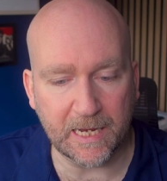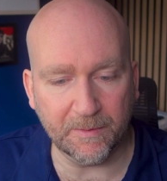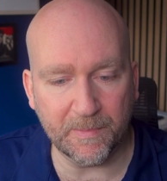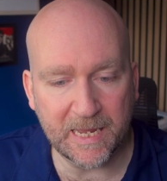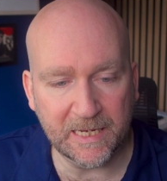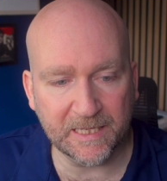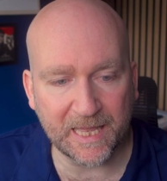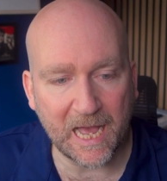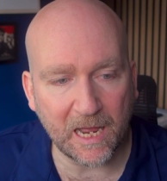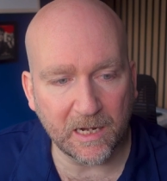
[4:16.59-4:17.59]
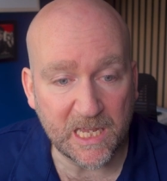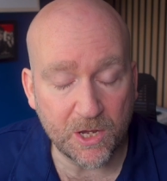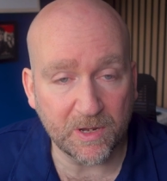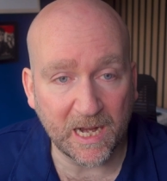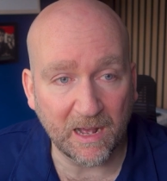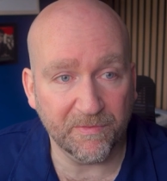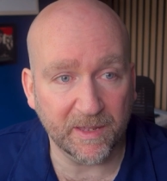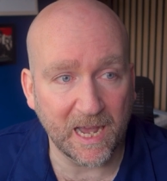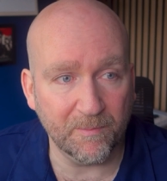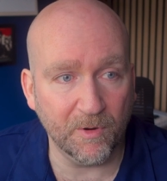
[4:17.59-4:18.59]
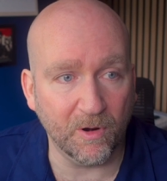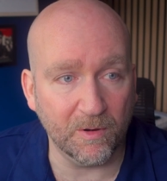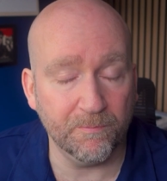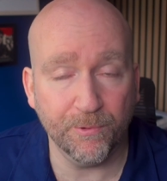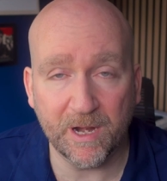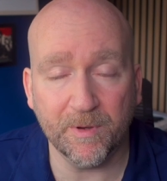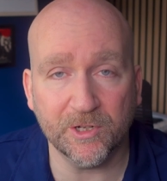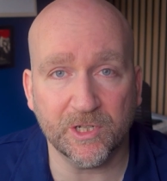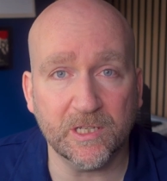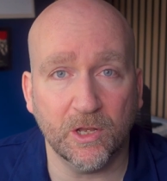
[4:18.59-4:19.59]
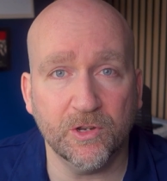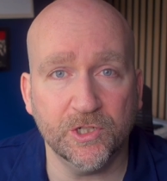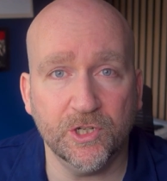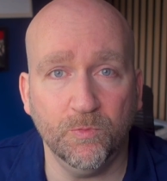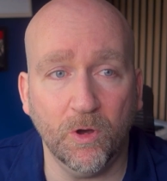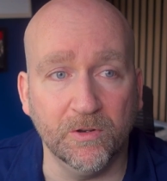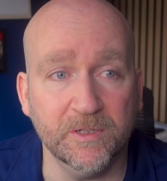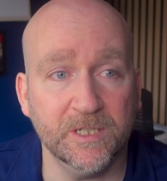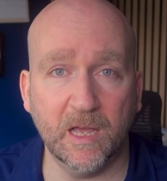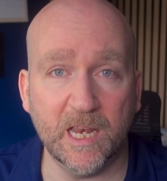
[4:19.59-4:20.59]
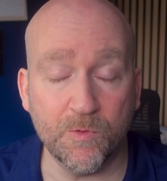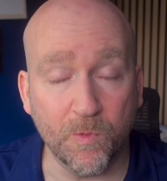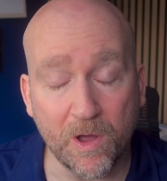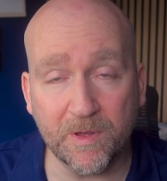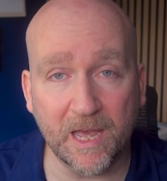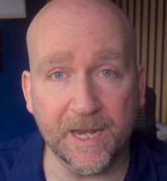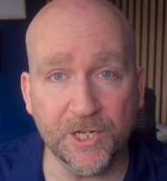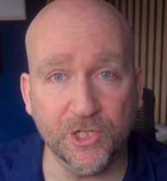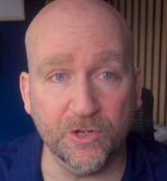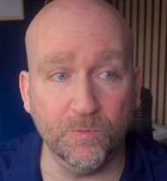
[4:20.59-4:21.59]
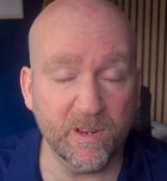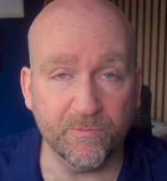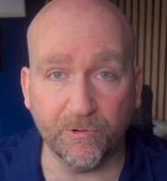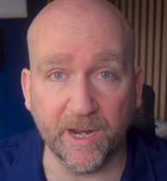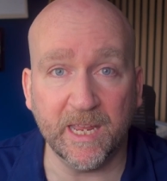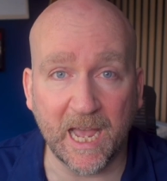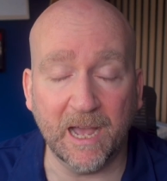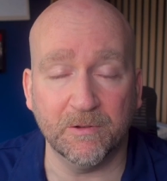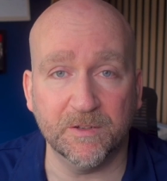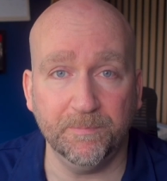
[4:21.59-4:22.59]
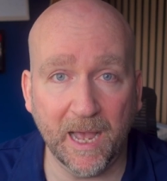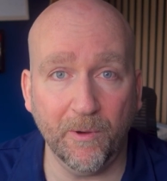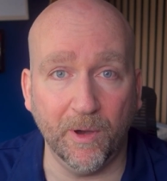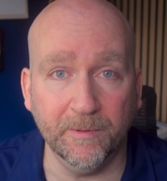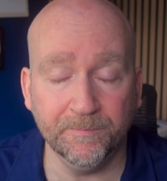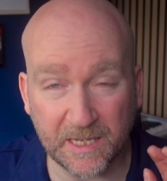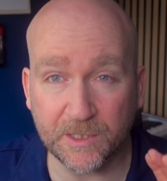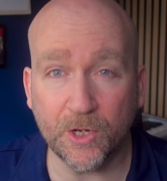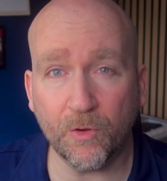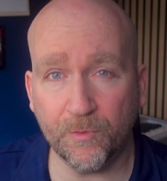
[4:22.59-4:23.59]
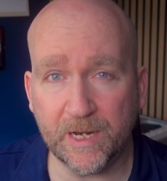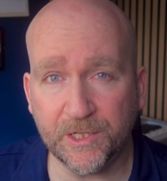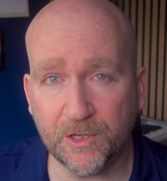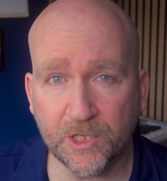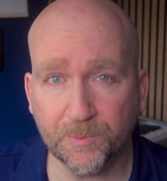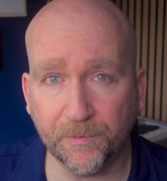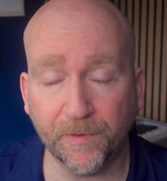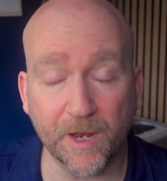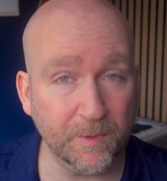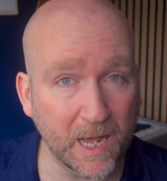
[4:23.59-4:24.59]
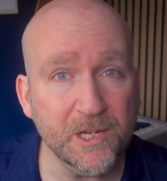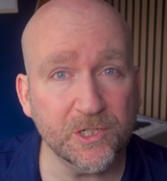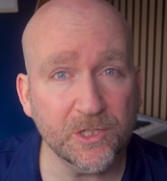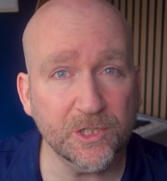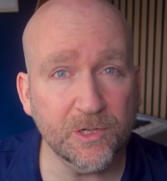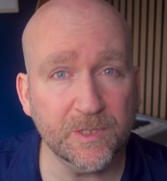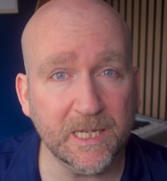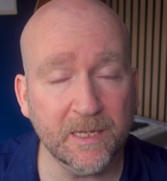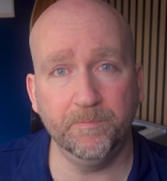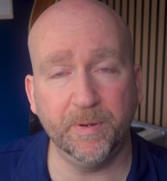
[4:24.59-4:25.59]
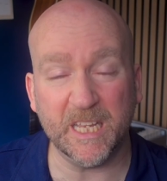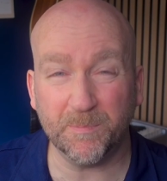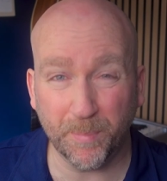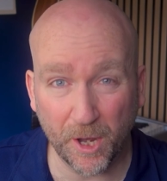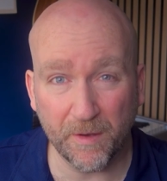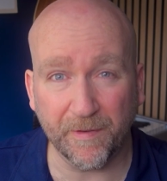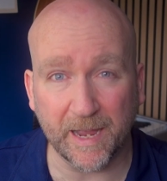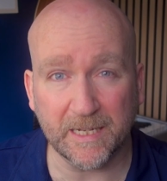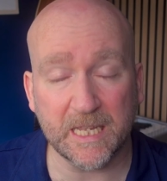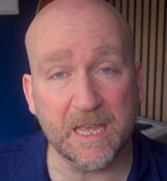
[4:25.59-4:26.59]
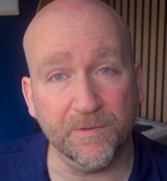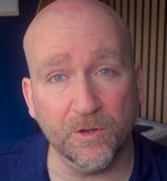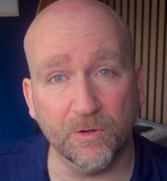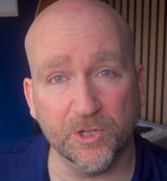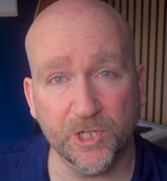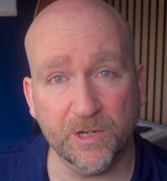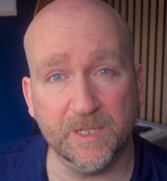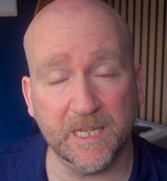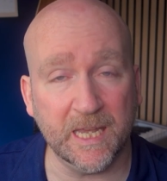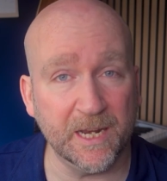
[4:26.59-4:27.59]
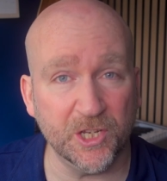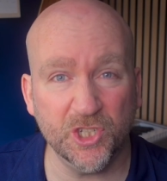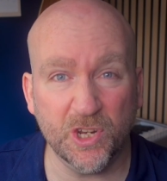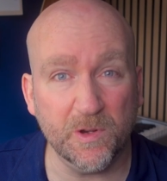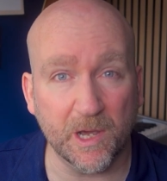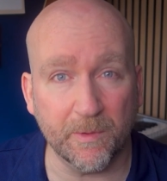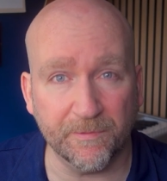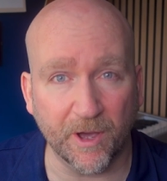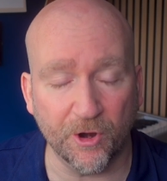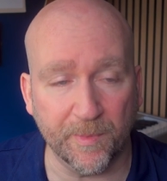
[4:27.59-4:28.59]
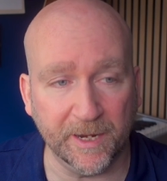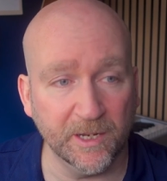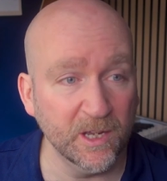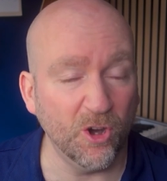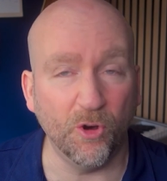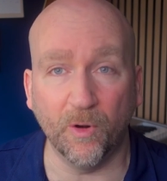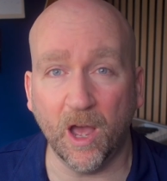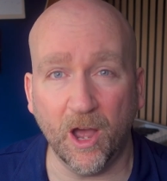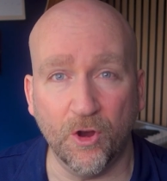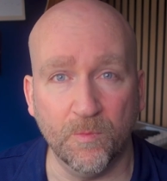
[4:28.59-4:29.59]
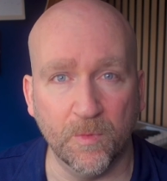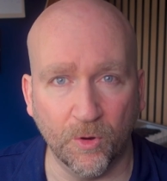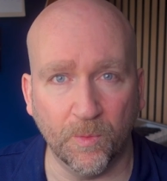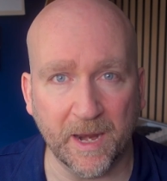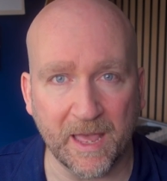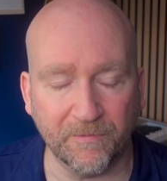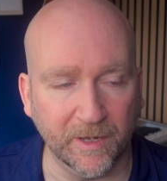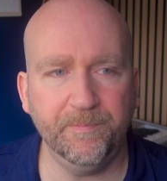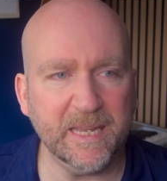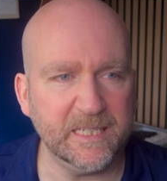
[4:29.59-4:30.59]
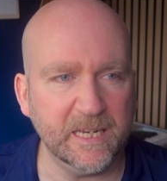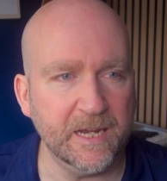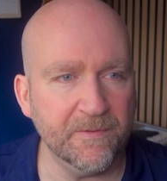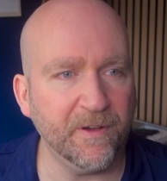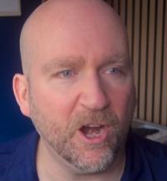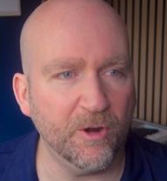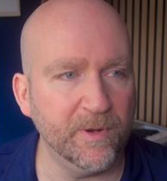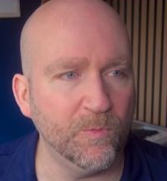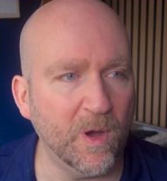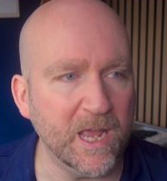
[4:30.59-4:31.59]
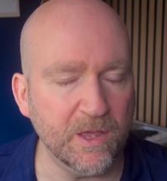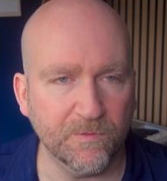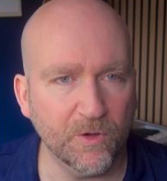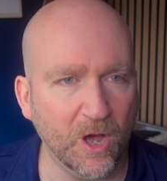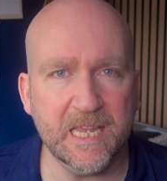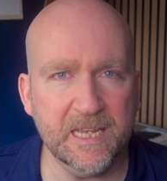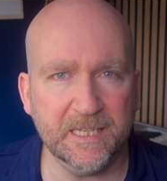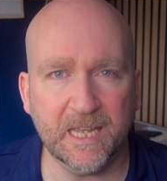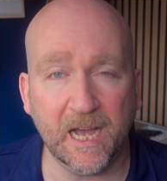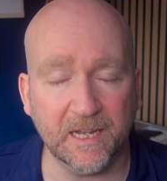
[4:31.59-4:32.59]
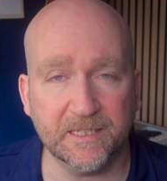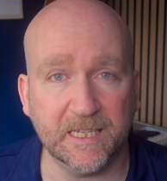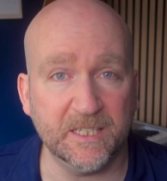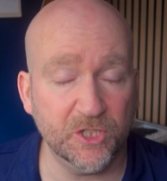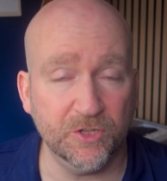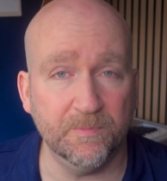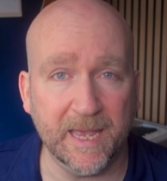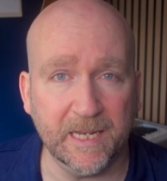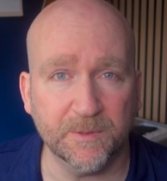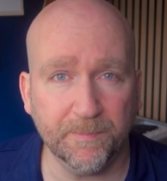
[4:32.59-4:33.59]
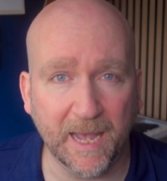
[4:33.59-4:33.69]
it means that you can have the camera on pretty much as long as you want and you won't get an issue with running out of power. It's not really suitable for location shooting, but it's perfect if you're shooting in a studio environment or at home or whatever. Basically an environment where you've got easy access to mains